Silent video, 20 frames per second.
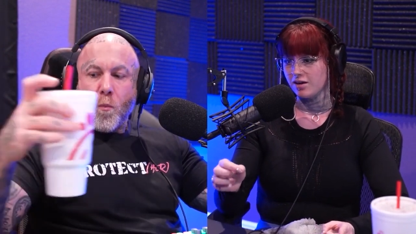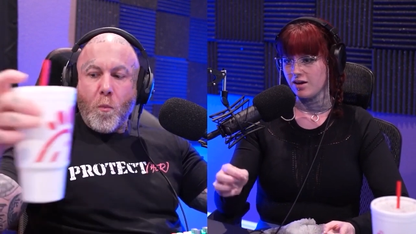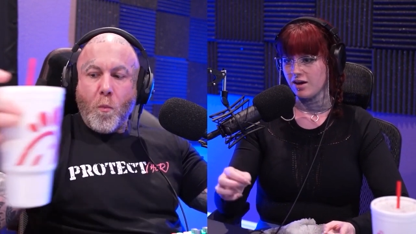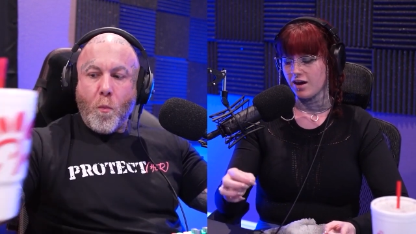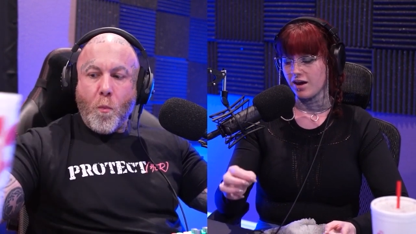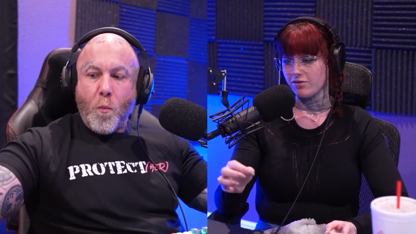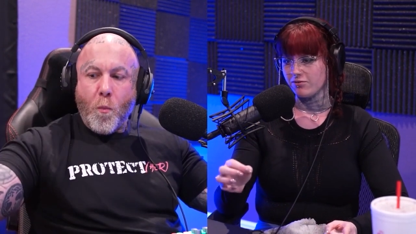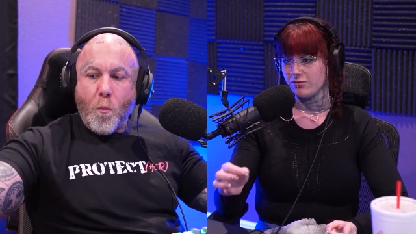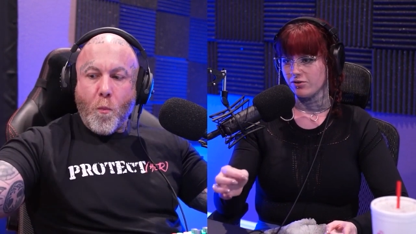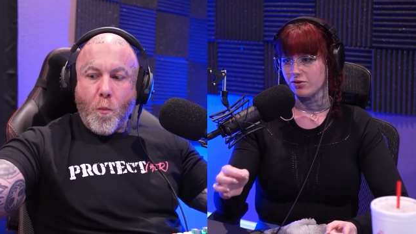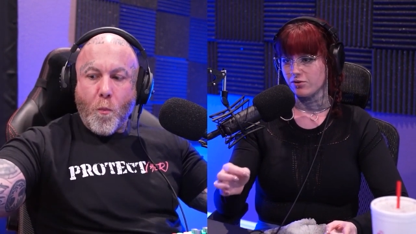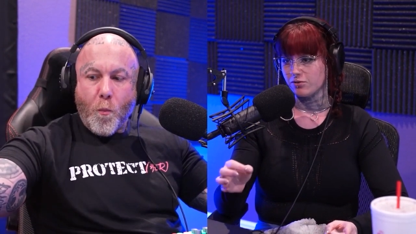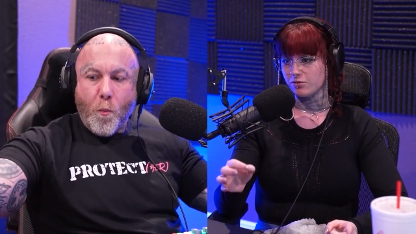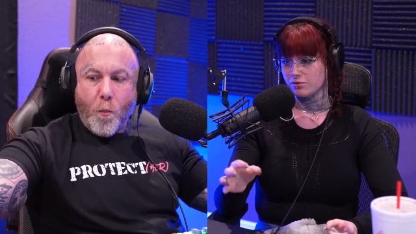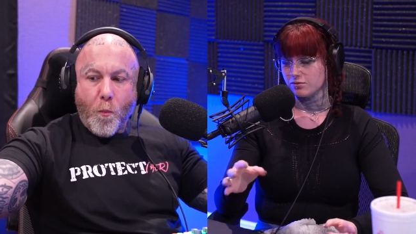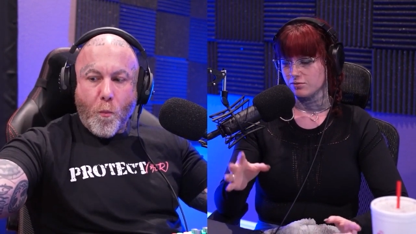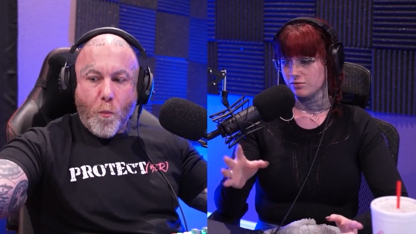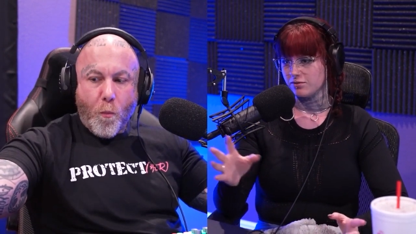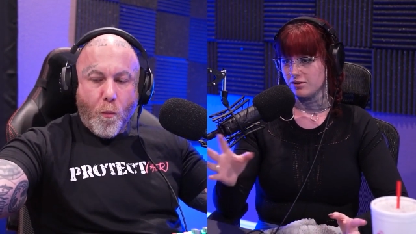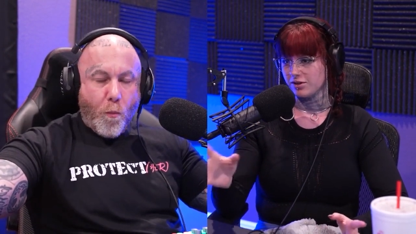Speaker 1: I
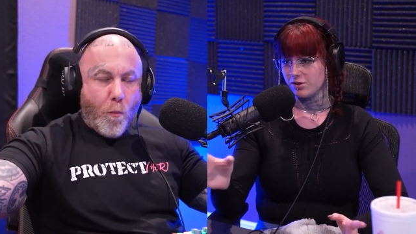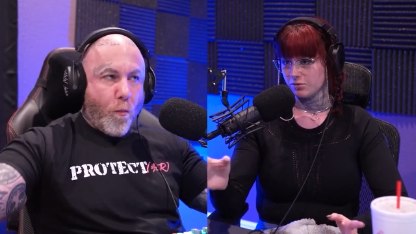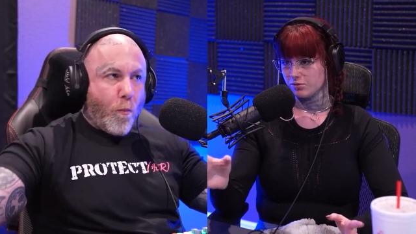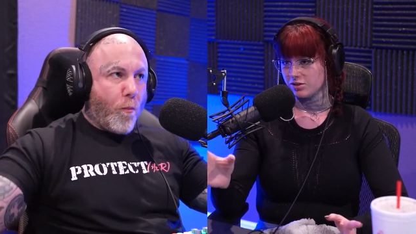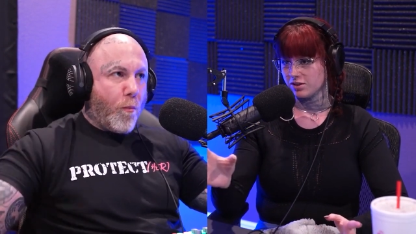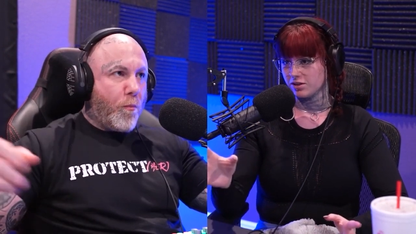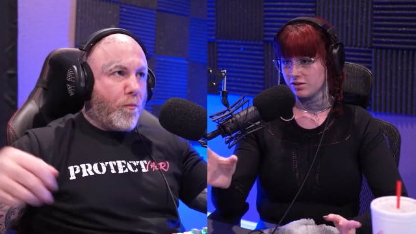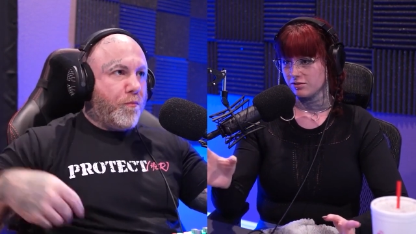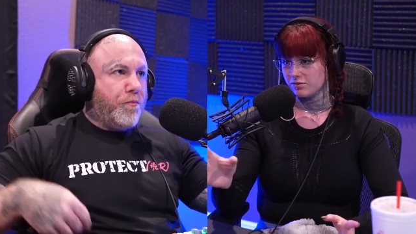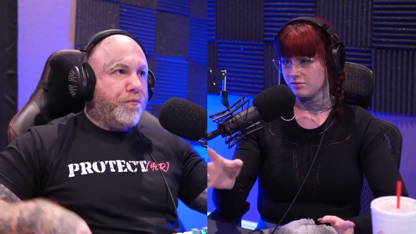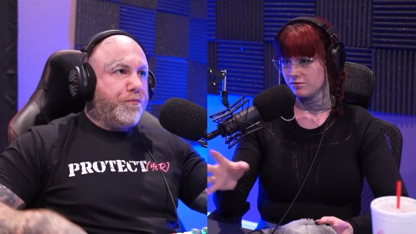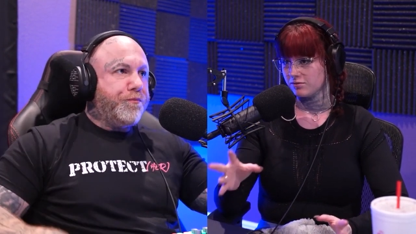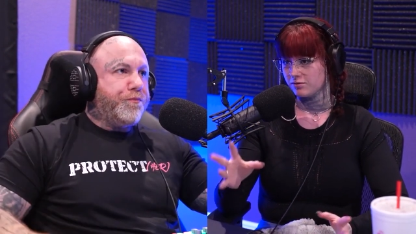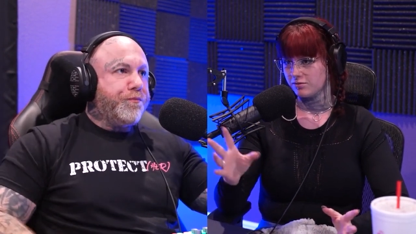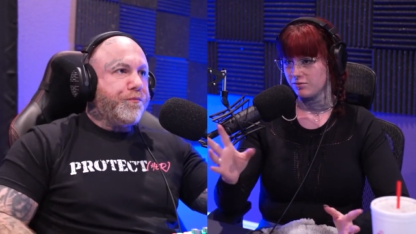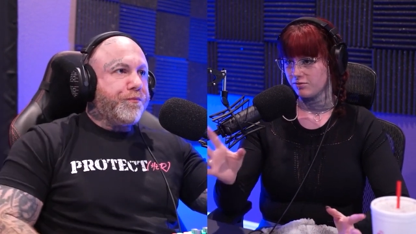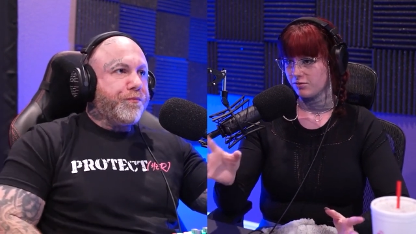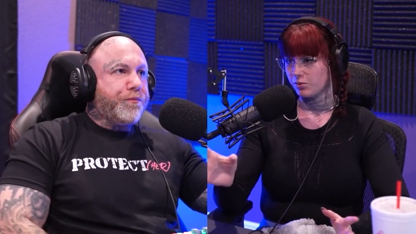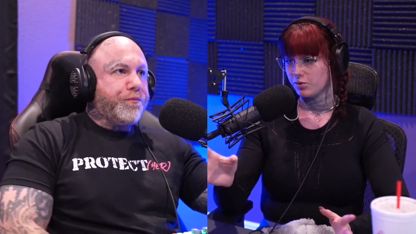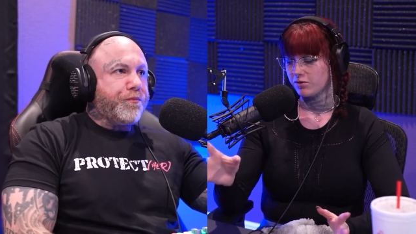feel guilty
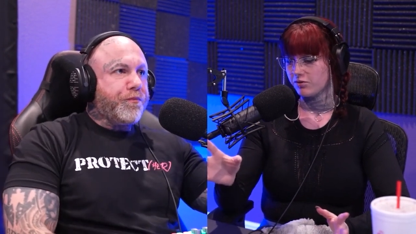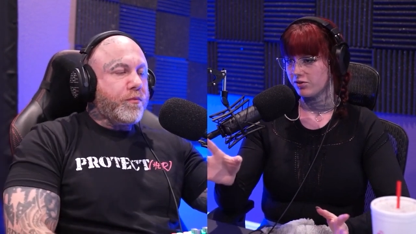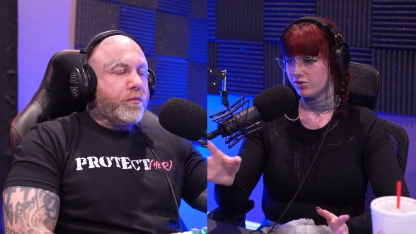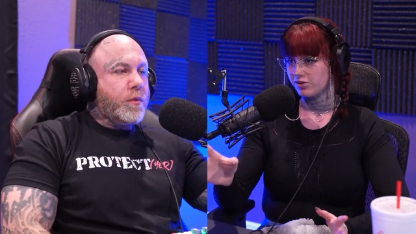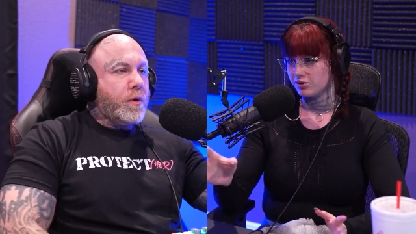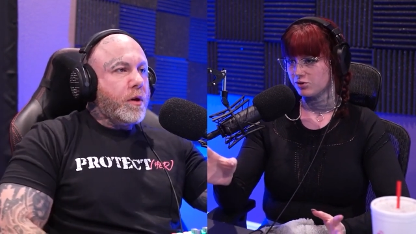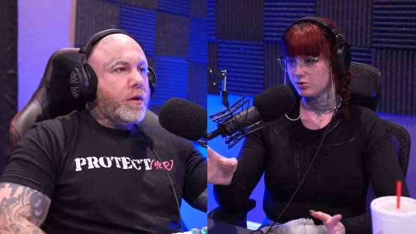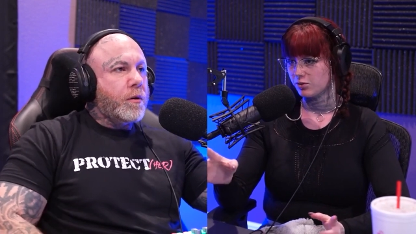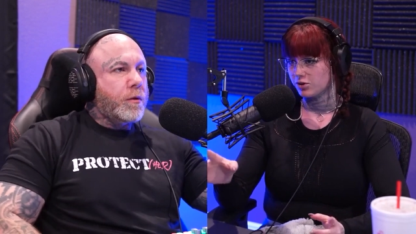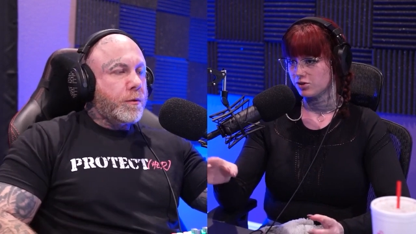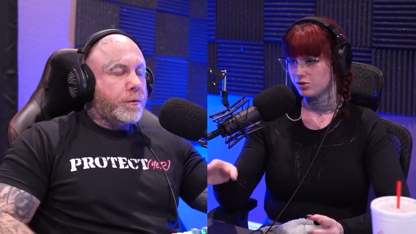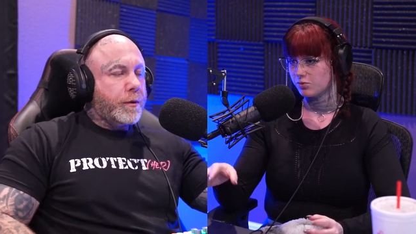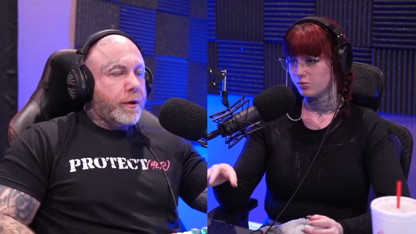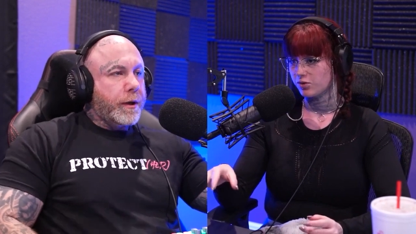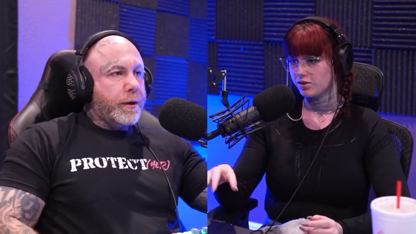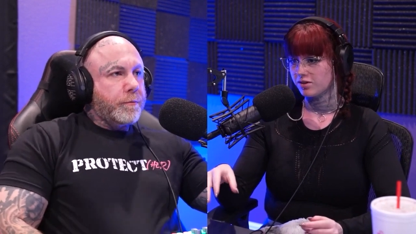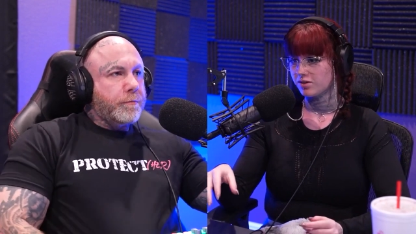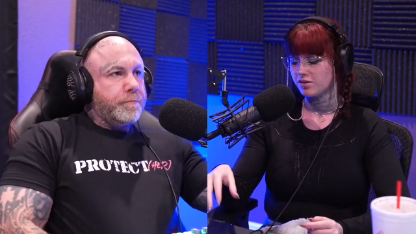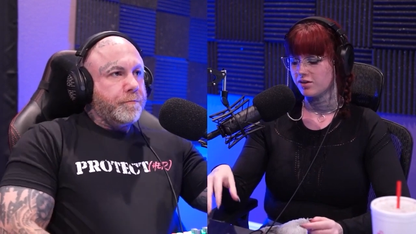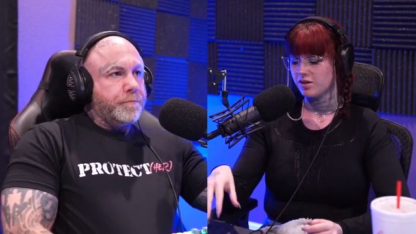for whatever the situation was.
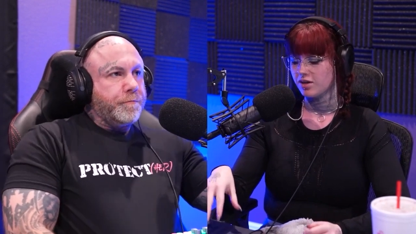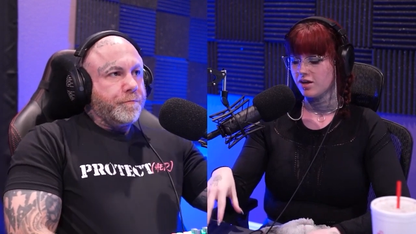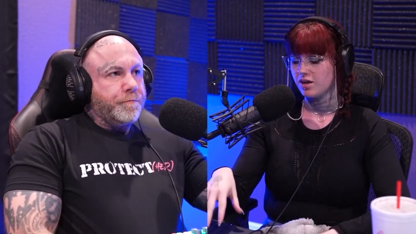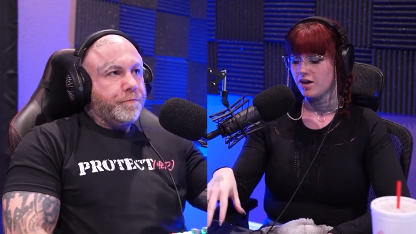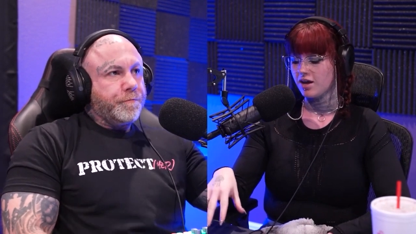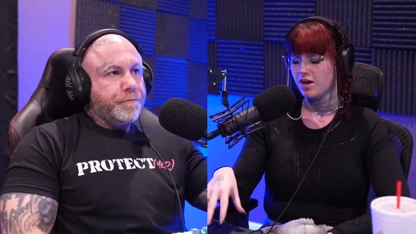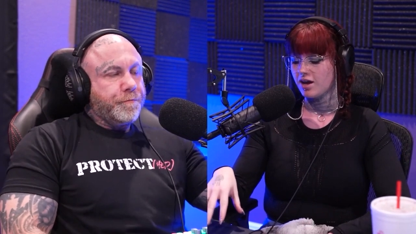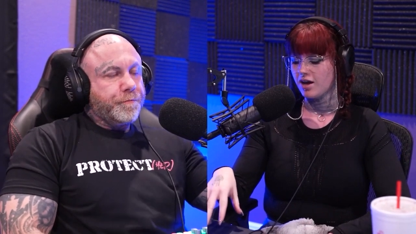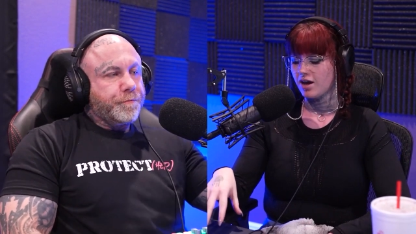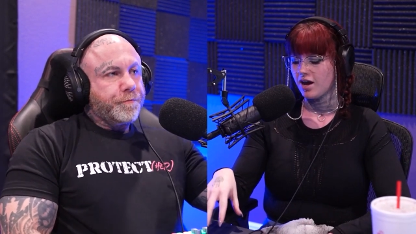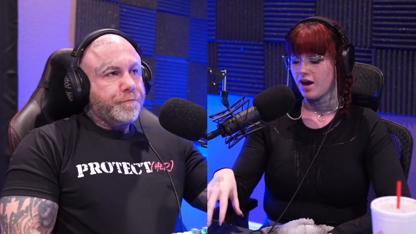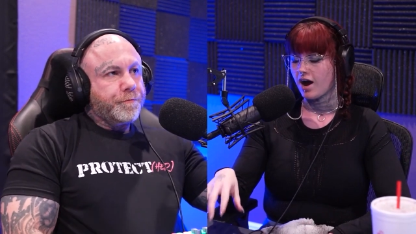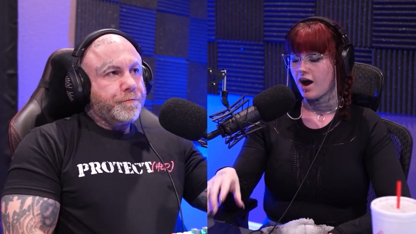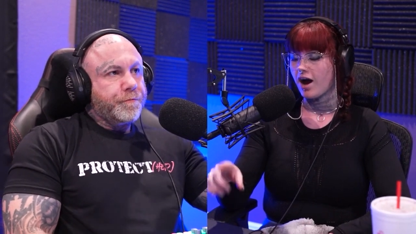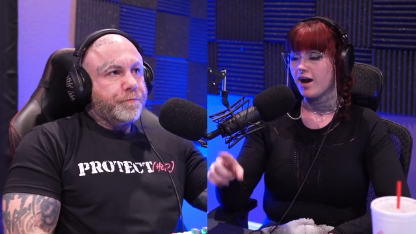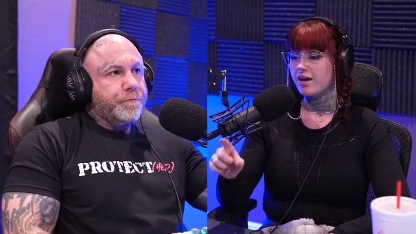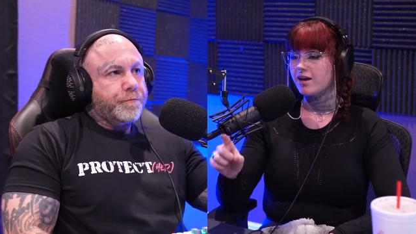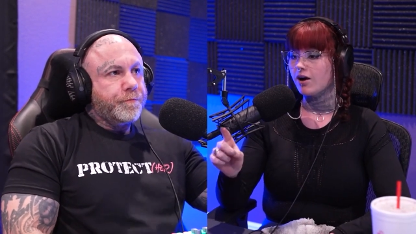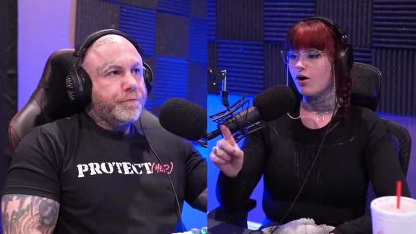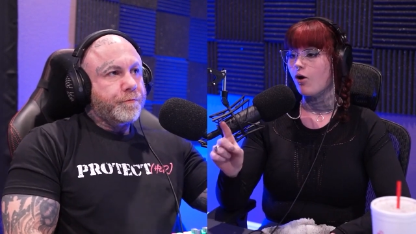Right.
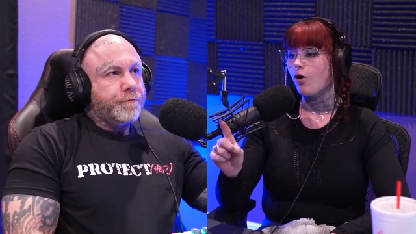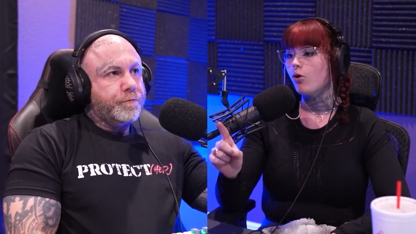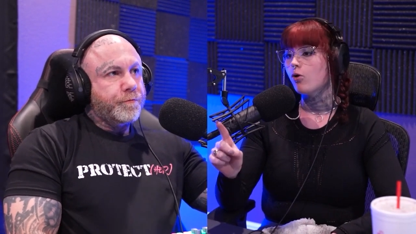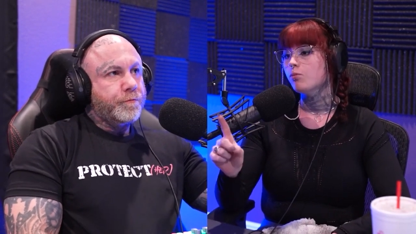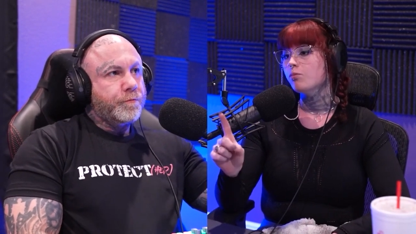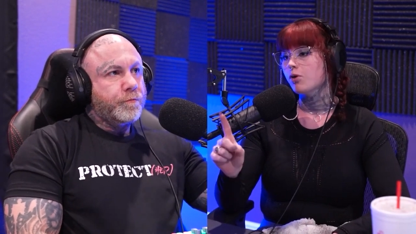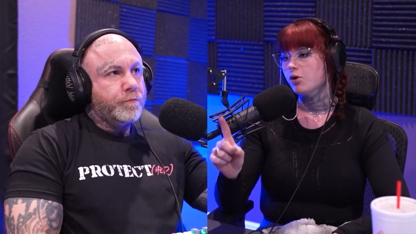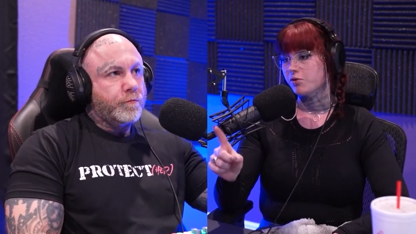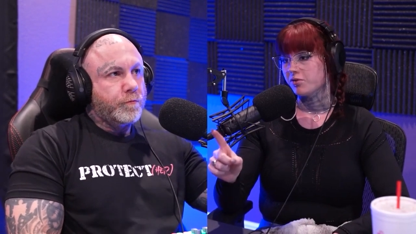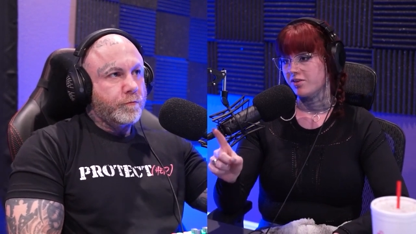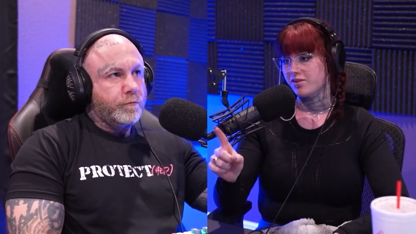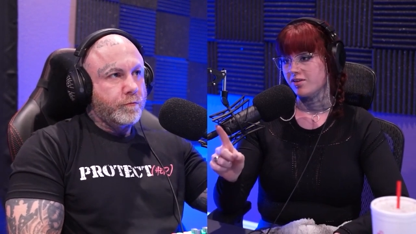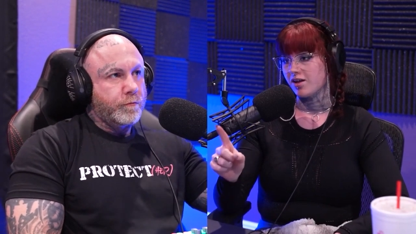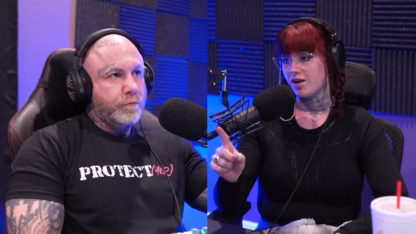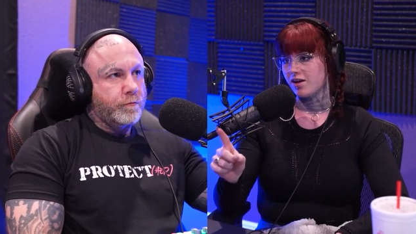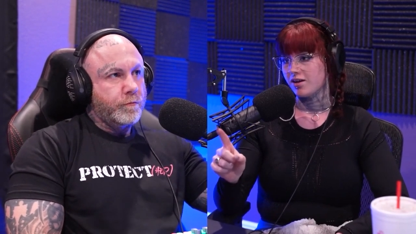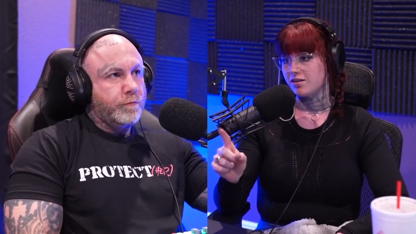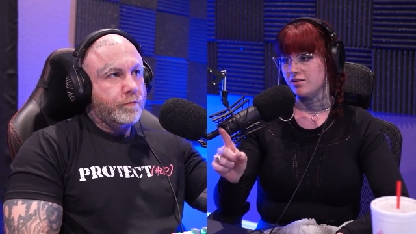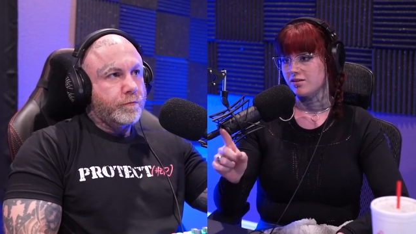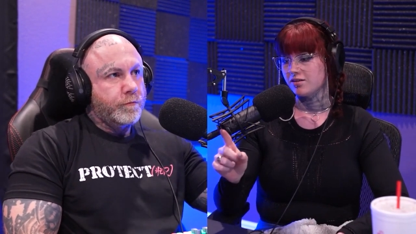I almost
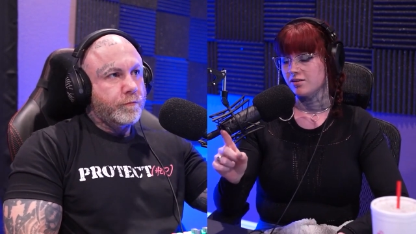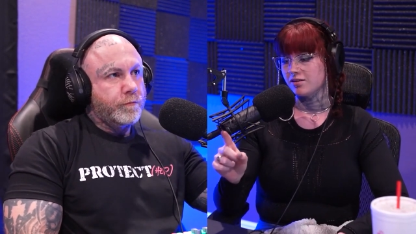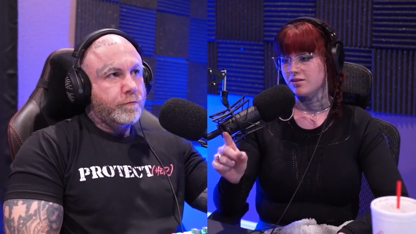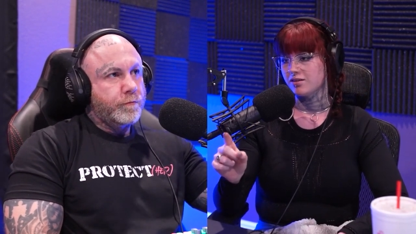said,